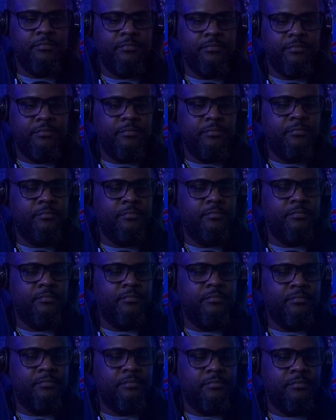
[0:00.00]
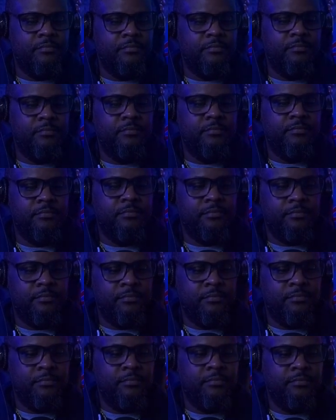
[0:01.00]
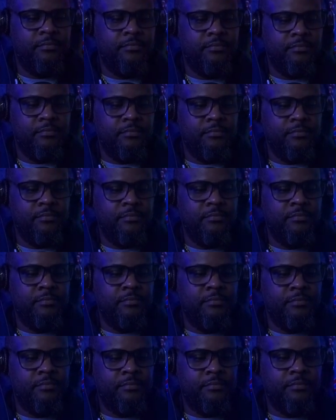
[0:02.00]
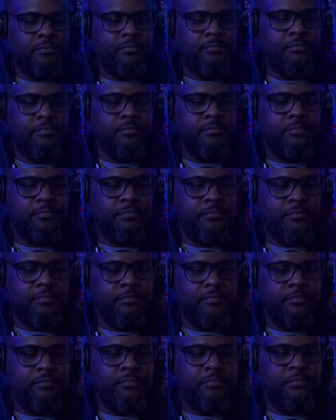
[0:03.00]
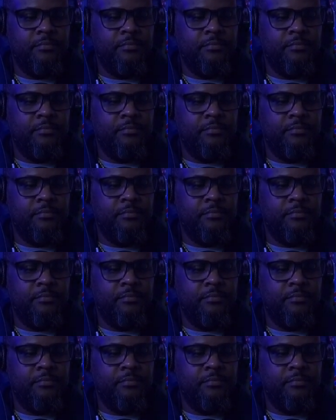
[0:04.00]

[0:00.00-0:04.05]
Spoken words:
This person isn't speaking.